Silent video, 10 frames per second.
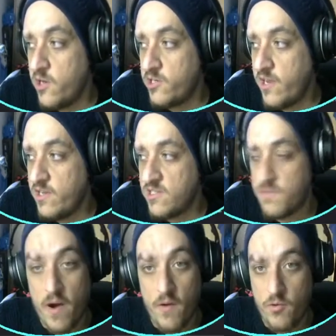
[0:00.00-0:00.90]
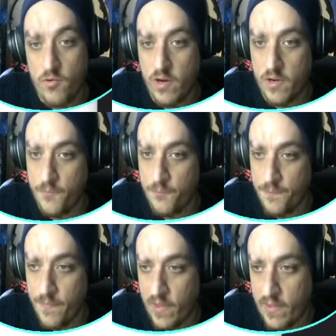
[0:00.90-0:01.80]
it's Spyro the Dragon.
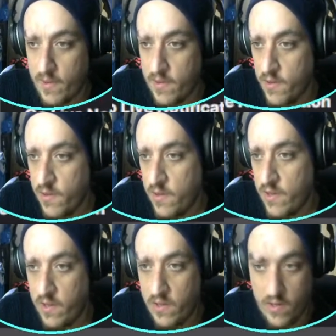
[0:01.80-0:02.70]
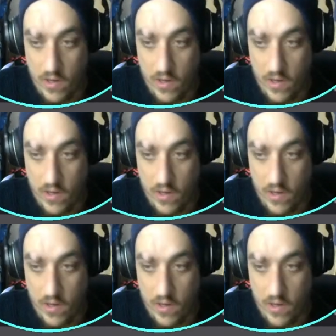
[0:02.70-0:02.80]
You can